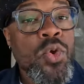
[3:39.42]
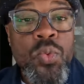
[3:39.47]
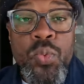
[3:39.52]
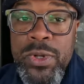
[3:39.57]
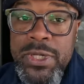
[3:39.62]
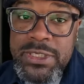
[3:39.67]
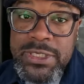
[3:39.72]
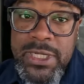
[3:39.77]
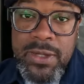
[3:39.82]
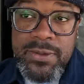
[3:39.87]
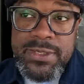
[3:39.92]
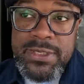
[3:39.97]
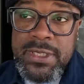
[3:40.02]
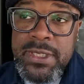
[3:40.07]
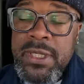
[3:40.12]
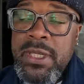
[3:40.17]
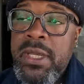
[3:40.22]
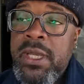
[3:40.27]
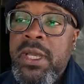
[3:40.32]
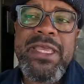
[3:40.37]
We shall
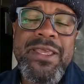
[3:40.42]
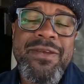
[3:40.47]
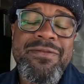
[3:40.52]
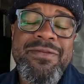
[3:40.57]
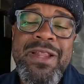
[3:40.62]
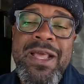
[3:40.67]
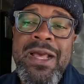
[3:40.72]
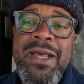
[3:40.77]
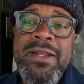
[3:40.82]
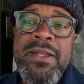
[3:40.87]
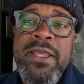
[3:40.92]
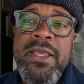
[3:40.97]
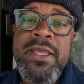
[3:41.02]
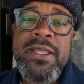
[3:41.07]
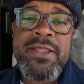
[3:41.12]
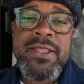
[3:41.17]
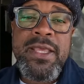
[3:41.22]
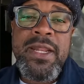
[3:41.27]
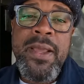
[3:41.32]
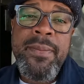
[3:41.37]
see. If not,
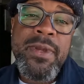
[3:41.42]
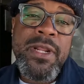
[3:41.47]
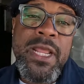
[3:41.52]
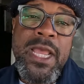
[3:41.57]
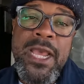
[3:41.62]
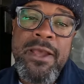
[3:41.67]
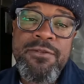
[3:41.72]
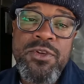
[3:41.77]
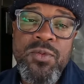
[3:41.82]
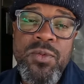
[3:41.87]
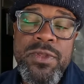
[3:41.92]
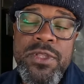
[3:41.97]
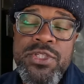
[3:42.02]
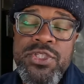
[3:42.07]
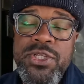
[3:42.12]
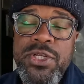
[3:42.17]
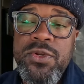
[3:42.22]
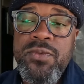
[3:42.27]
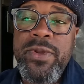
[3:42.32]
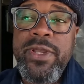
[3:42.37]
then I'm going to have to run the
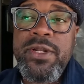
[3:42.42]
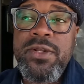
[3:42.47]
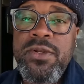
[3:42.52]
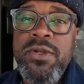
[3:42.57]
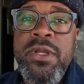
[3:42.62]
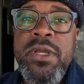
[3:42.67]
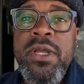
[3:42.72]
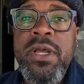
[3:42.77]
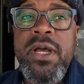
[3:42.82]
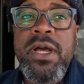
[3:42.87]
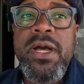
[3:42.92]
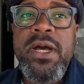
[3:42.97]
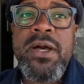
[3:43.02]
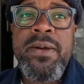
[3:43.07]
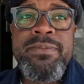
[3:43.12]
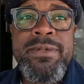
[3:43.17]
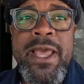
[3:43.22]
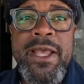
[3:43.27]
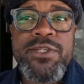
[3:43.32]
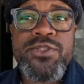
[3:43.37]
generator.
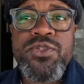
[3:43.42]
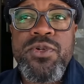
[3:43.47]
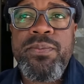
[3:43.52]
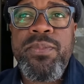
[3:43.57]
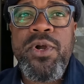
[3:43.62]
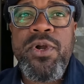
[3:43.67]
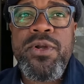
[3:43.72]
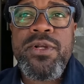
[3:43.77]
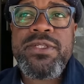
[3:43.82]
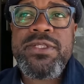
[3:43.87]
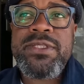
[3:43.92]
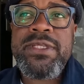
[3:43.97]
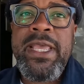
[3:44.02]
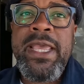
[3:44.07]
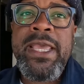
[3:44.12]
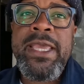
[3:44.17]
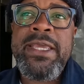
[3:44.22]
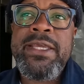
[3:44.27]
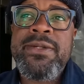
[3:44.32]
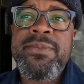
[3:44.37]
Um, national parks
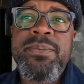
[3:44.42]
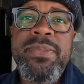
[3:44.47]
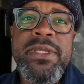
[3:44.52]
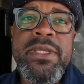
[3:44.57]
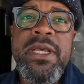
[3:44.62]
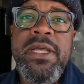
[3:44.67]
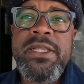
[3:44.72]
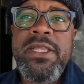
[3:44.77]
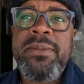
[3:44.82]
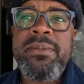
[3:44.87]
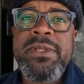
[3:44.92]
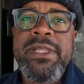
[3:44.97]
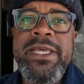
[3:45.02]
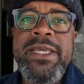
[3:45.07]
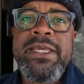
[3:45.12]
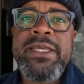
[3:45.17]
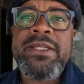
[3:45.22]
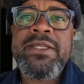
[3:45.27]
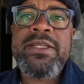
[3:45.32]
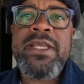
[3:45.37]
and BLM
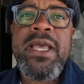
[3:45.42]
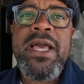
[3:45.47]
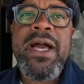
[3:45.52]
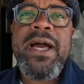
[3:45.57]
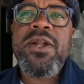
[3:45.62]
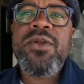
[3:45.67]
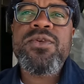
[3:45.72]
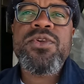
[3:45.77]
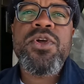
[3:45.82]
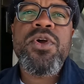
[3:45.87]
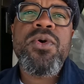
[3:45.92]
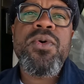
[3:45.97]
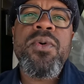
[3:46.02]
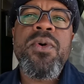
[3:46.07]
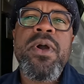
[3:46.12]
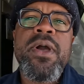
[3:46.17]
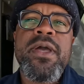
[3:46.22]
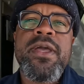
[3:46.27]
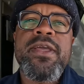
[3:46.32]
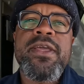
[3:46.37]
land. I don't
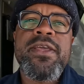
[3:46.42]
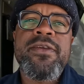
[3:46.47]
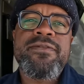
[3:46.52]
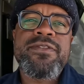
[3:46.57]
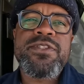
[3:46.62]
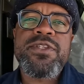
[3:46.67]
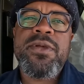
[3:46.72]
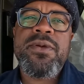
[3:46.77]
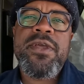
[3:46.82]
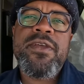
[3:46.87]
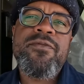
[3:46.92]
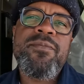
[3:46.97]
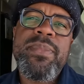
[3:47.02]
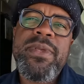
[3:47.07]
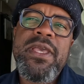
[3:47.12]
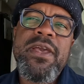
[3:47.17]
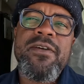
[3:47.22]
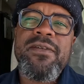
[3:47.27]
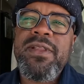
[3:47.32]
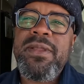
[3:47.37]
know if so if
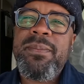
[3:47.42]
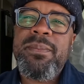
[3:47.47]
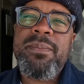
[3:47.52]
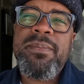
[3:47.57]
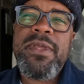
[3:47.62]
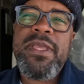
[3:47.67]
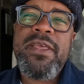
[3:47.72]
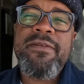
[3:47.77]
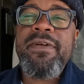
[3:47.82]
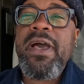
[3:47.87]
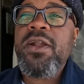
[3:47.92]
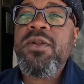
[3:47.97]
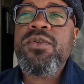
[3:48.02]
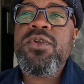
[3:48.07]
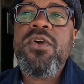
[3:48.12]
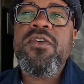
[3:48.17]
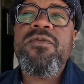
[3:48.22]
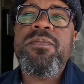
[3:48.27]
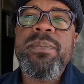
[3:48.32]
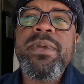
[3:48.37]
BL if I don't
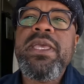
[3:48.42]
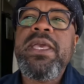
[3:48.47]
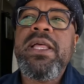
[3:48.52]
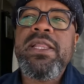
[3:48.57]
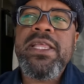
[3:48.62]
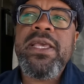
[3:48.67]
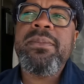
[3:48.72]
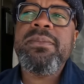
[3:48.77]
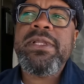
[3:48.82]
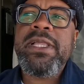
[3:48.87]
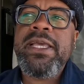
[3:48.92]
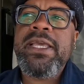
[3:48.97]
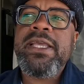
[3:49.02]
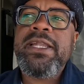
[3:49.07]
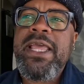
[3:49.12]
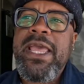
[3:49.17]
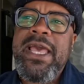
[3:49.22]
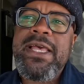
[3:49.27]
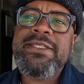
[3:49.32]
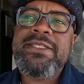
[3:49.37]
know if BLM
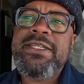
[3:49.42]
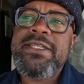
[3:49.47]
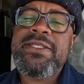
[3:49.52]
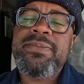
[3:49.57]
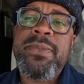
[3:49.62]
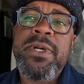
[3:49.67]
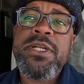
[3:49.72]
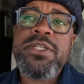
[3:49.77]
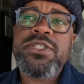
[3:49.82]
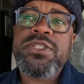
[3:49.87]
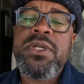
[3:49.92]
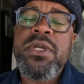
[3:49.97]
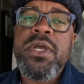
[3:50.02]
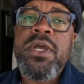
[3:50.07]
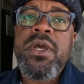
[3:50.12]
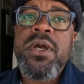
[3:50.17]
land has it as much,